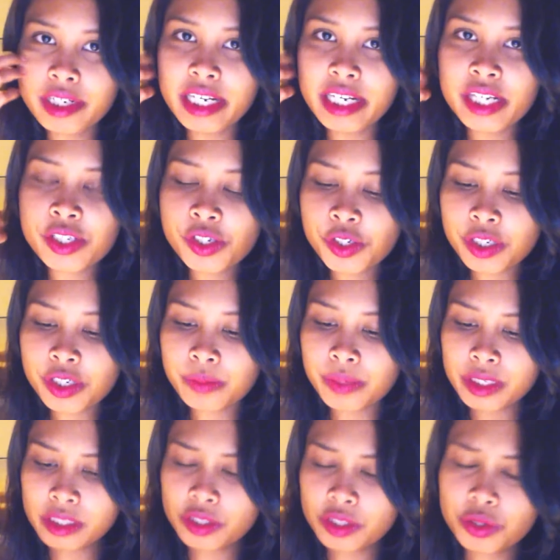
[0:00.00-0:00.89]
and
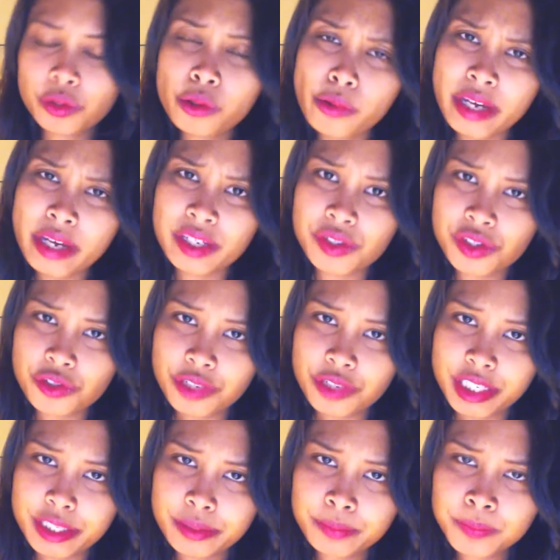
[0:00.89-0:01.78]
relationship, it's a two-way
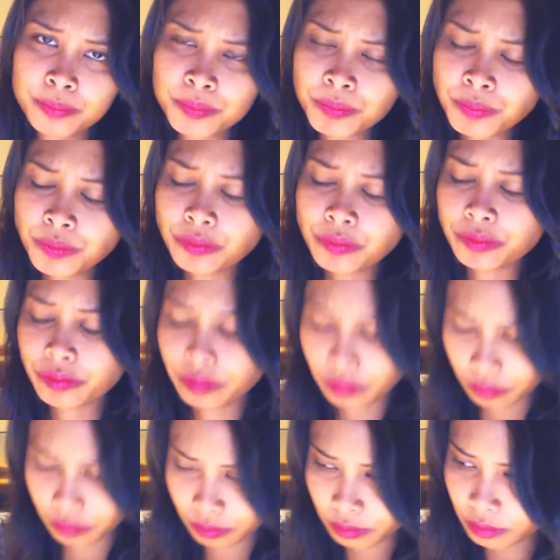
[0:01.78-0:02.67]
street.
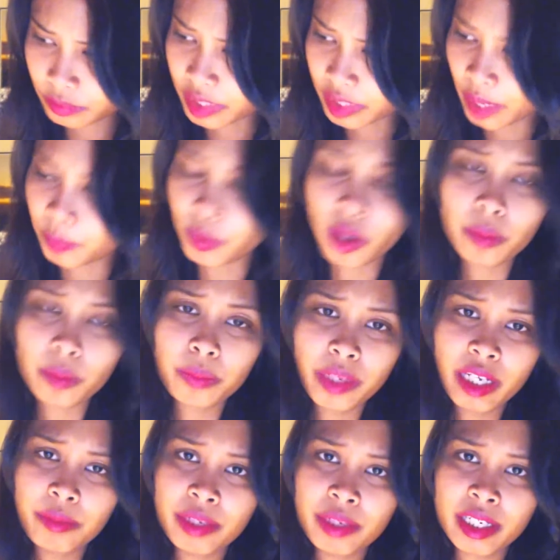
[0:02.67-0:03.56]
I'm
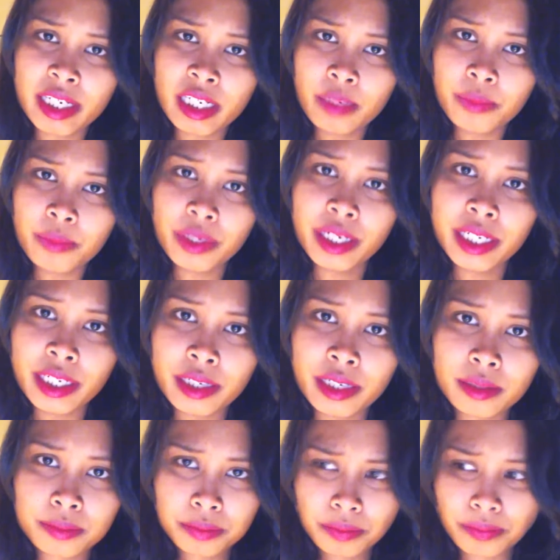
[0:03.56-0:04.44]
not blaming
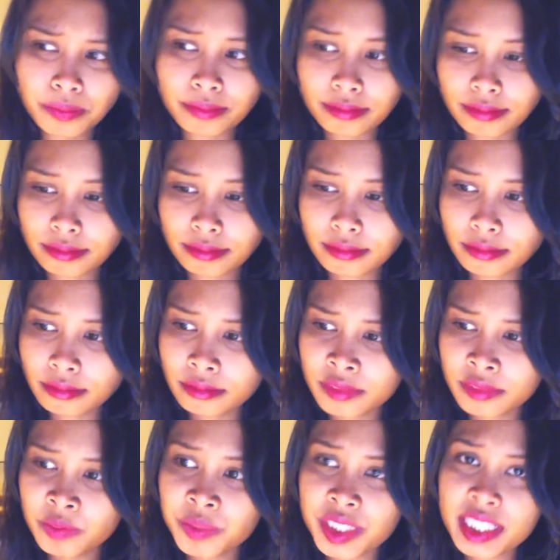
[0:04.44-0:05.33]
anybody.
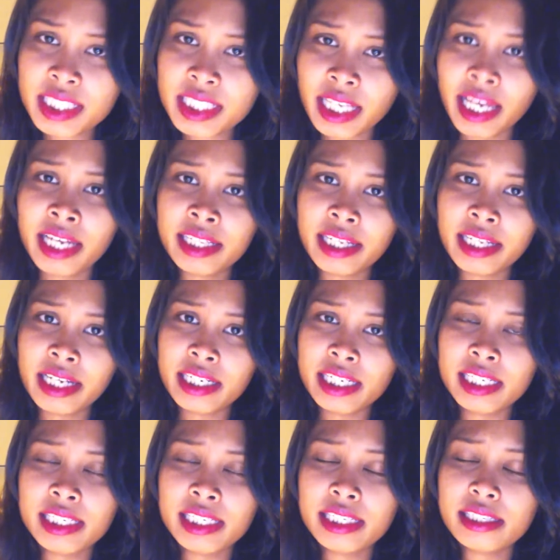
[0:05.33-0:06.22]
I'm just saying
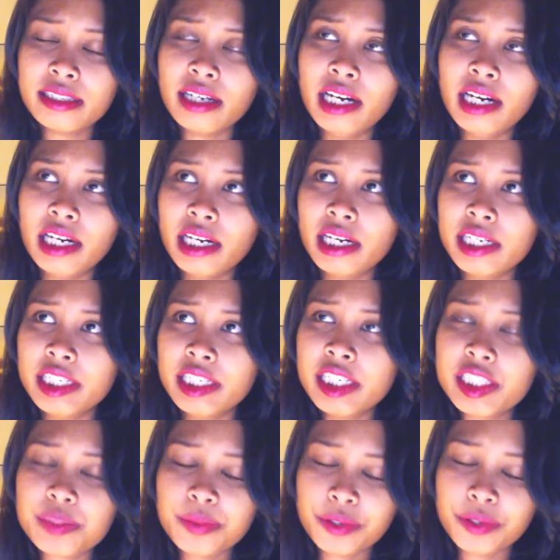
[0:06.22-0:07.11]
that it
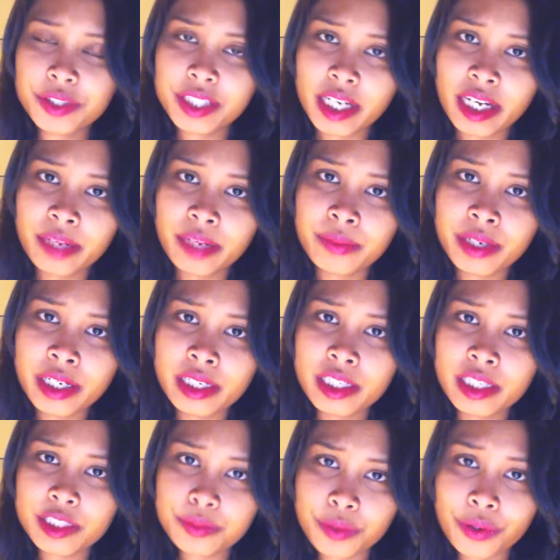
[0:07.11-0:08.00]
needs more time
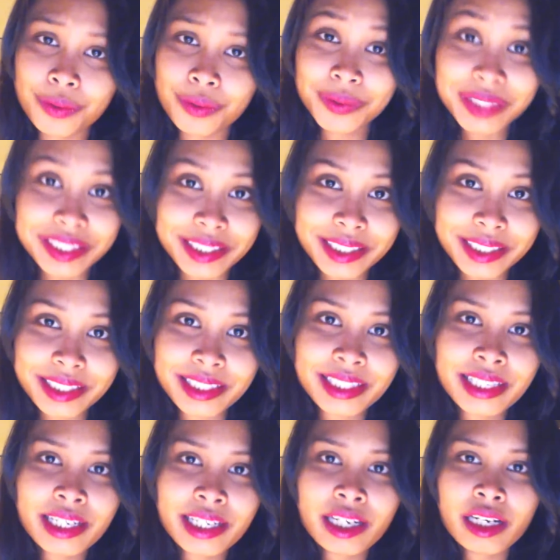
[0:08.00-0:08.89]
and it needs more
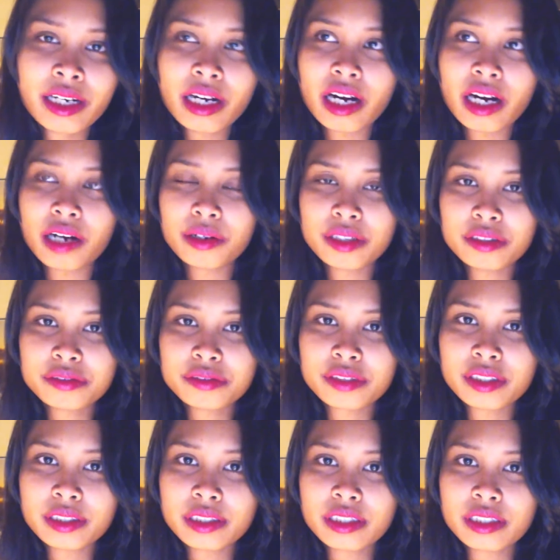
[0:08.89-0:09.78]
work.
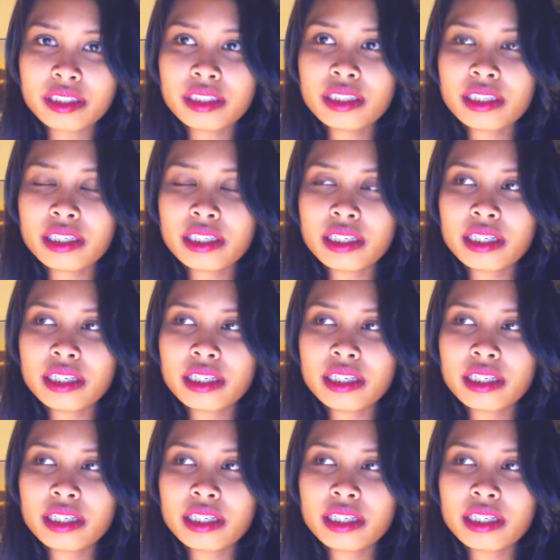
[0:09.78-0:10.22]
However,